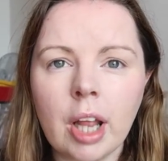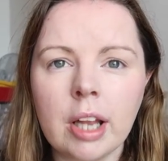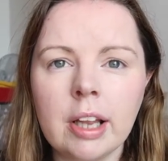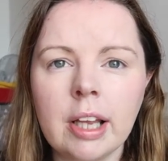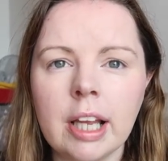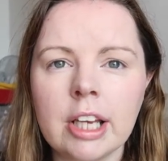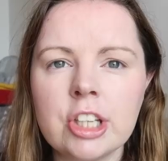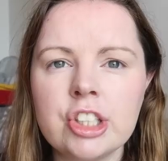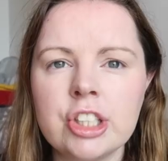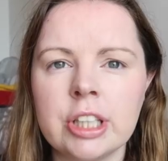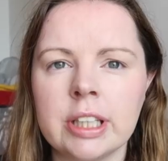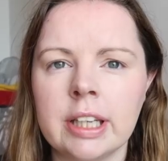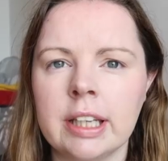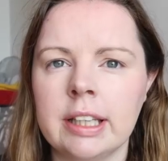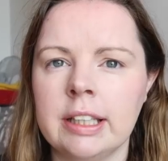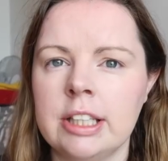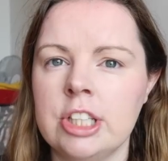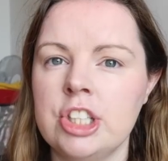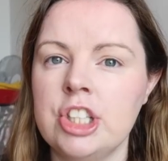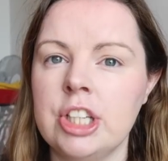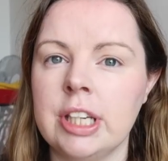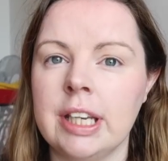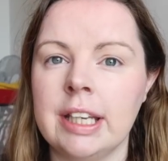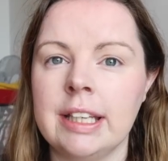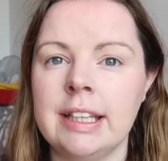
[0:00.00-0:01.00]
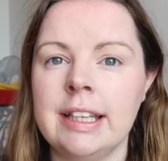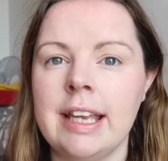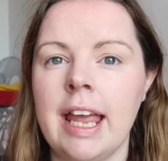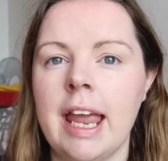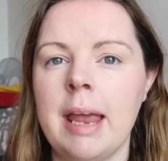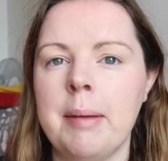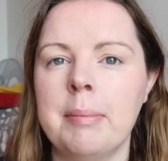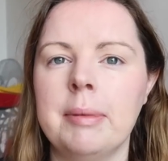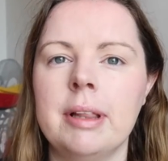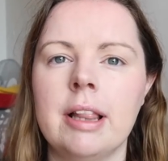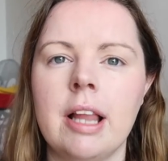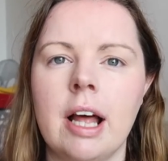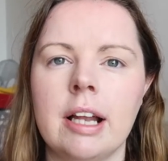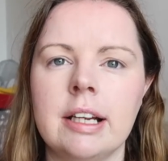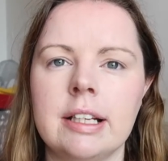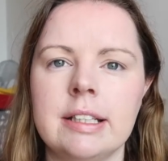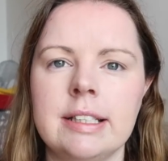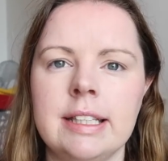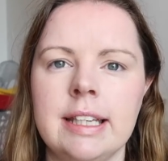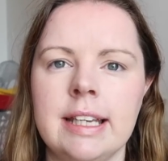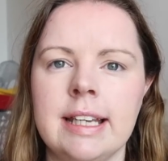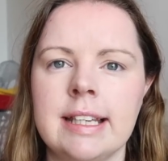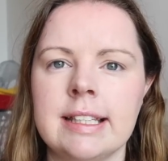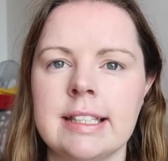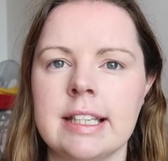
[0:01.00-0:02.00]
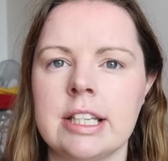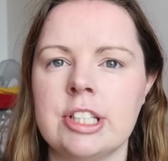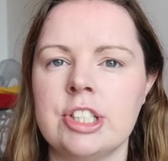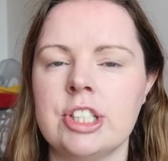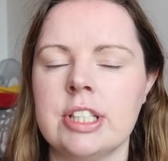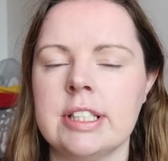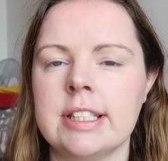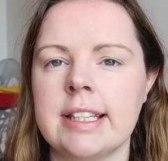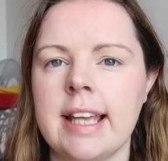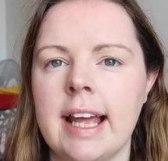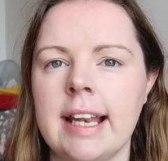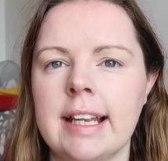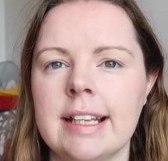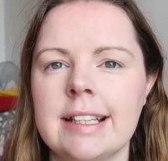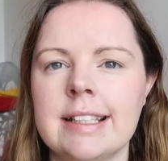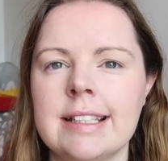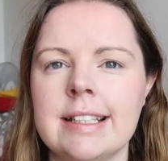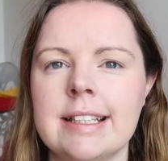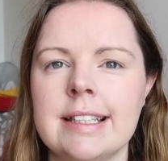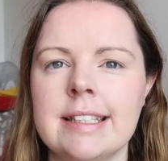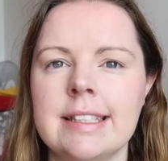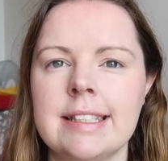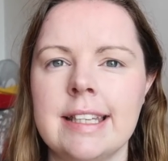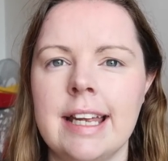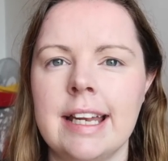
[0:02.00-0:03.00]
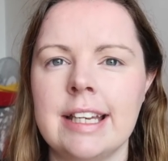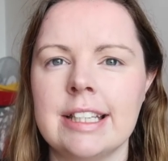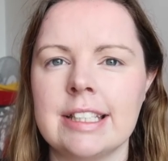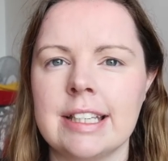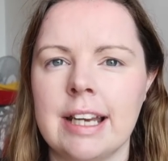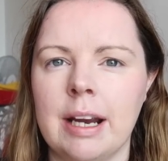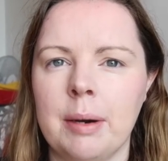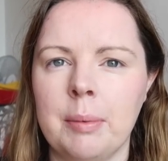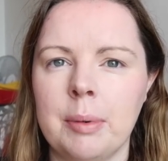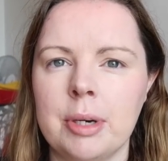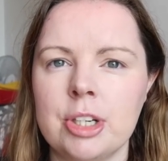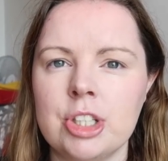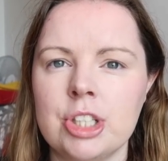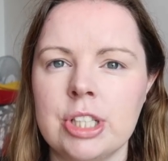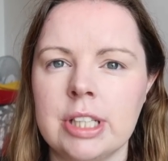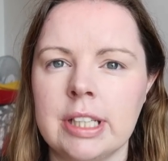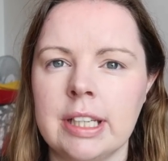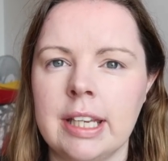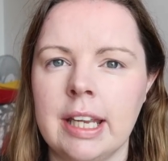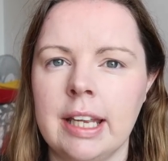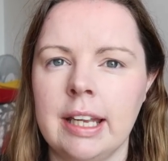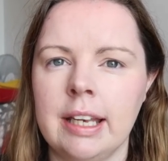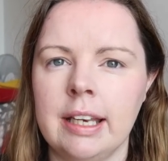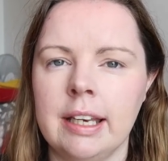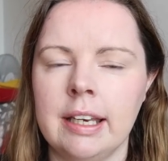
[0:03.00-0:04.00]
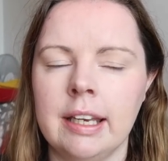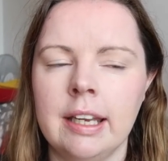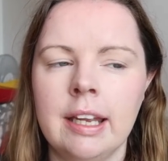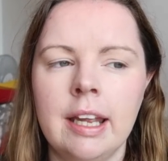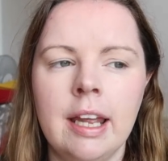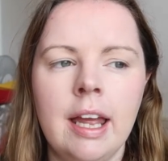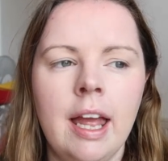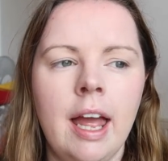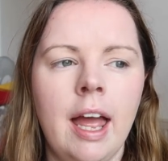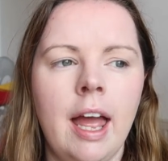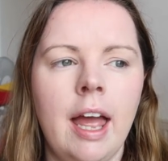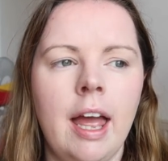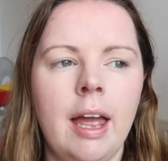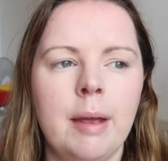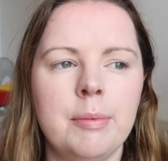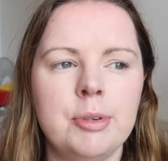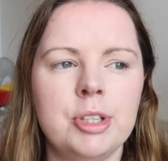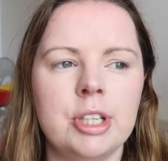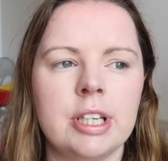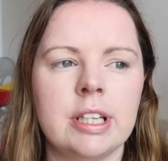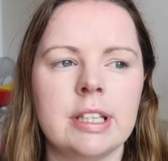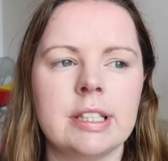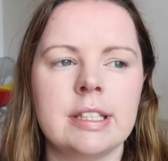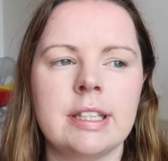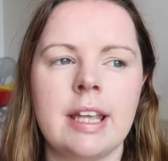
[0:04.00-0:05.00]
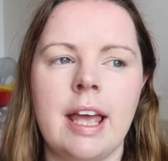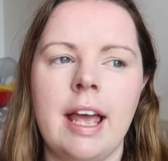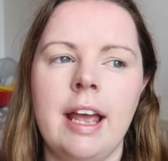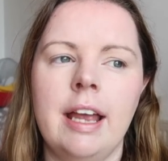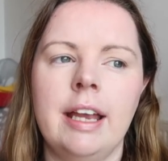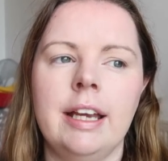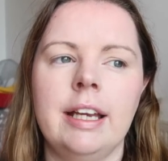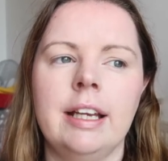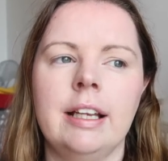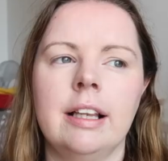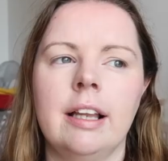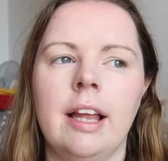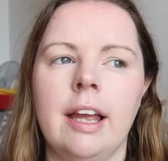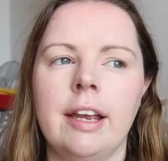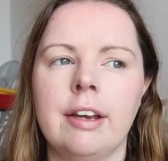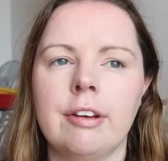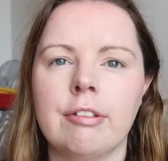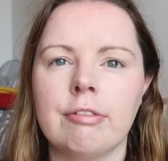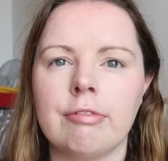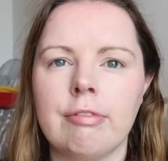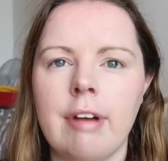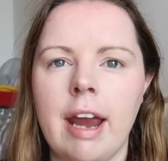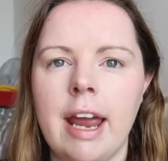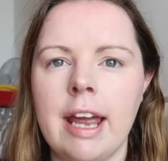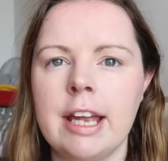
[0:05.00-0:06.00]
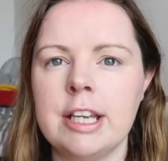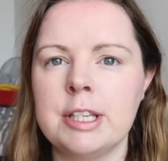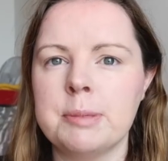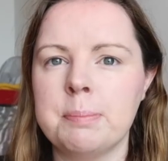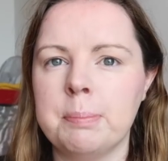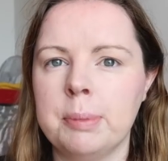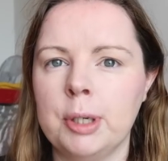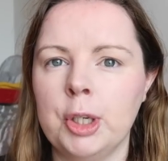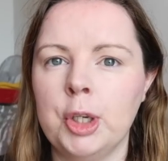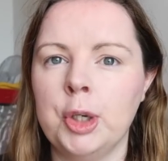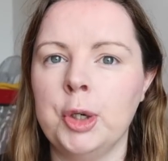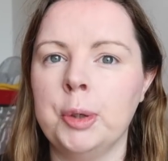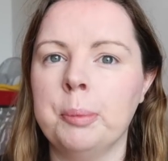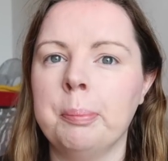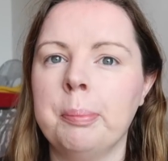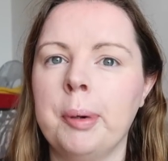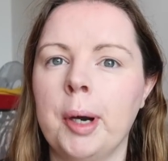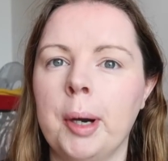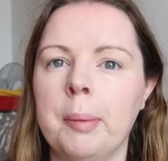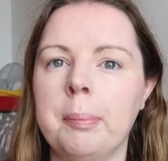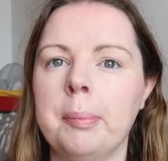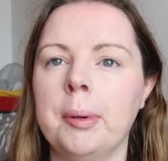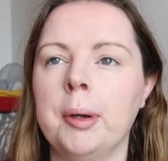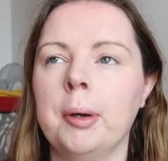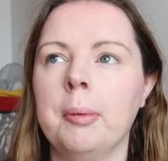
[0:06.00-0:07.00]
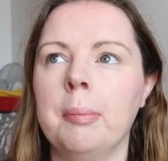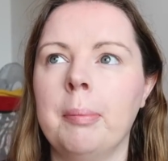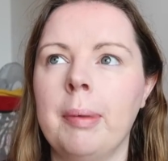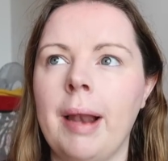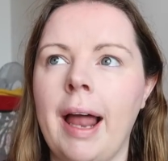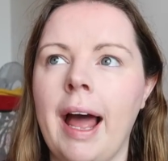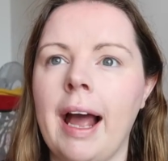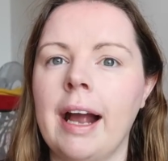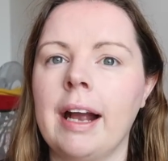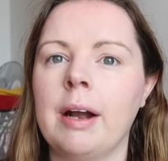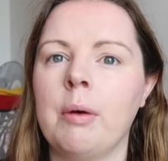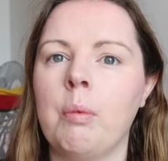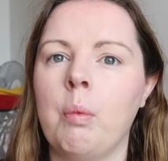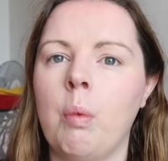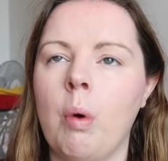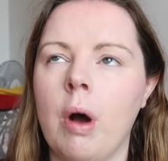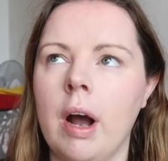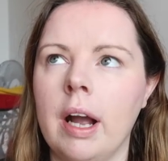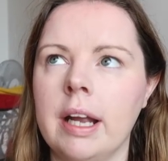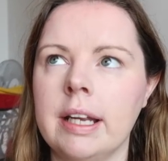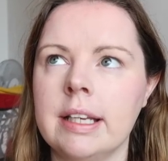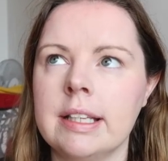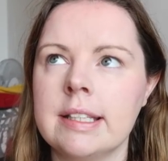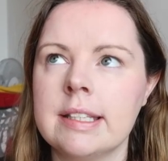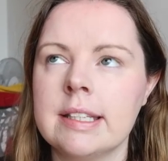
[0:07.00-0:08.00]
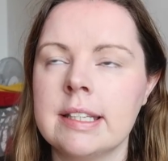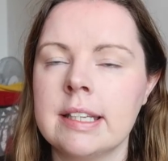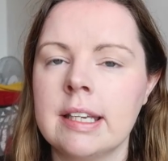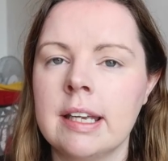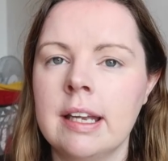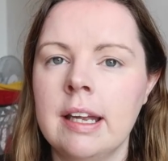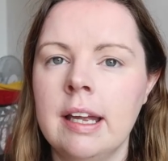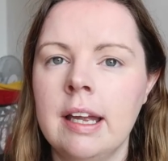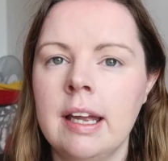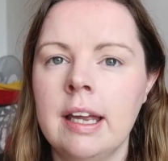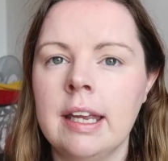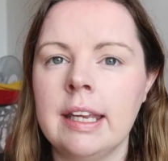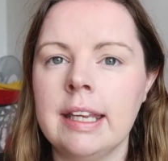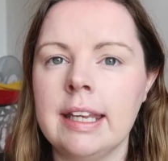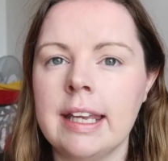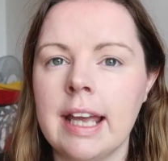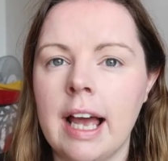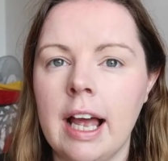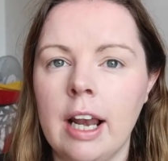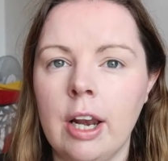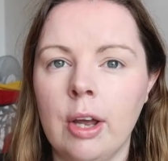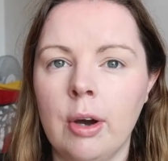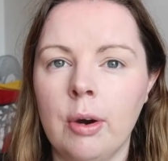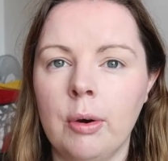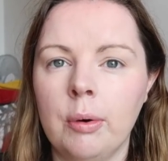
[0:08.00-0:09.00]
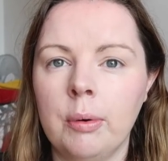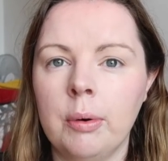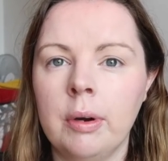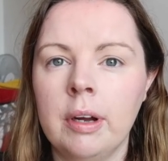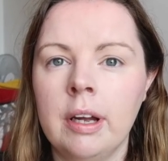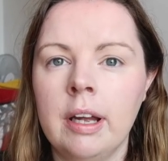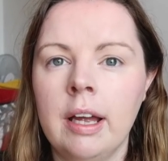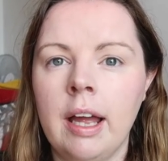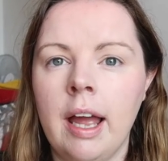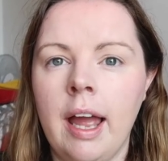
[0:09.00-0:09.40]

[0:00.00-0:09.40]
Like, she can name a lot of things, and she's getting to the stage now where she can say like red, blue, purple, black, white, yellow.